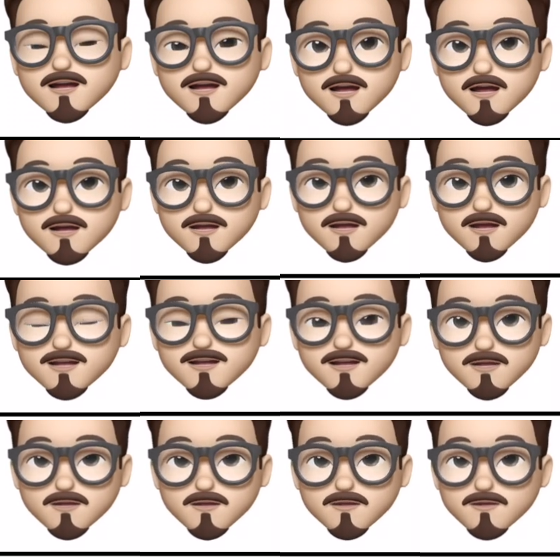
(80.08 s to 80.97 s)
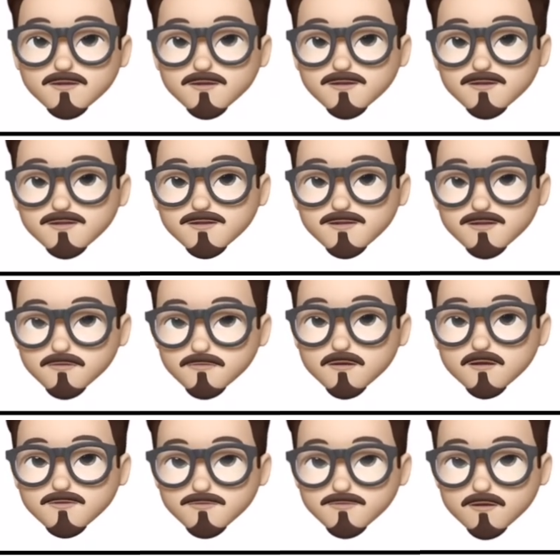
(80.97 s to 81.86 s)
And then
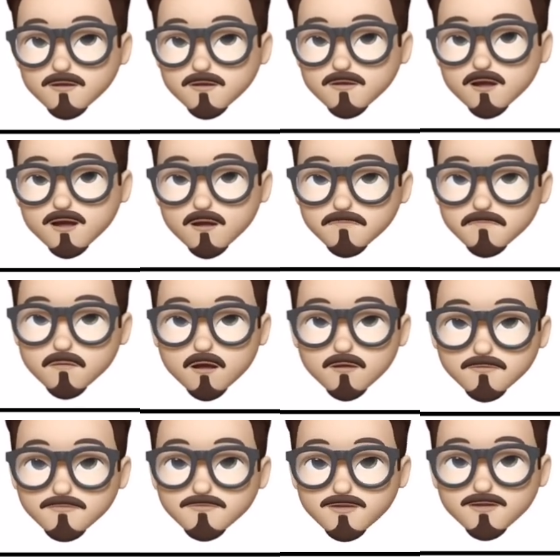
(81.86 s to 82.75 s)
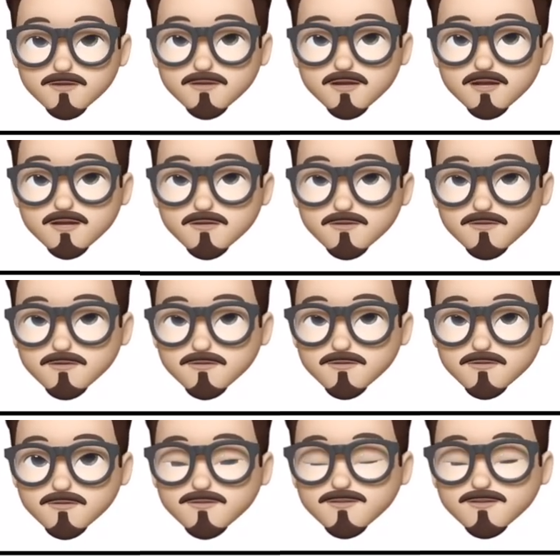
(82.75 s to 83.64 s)
you're gonna draw like part of his
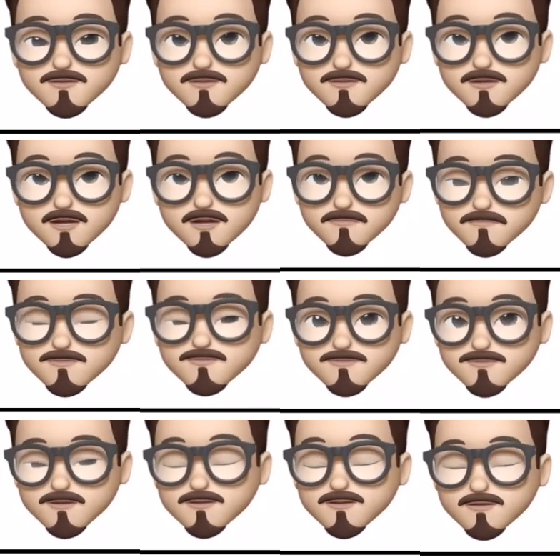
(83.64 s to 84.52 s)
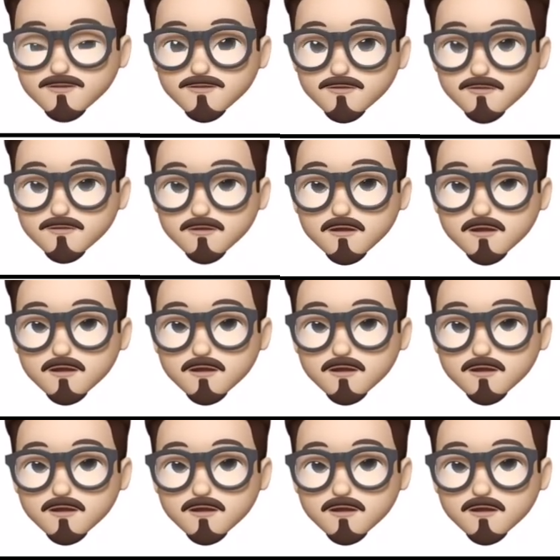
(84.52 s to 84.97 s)
ears just before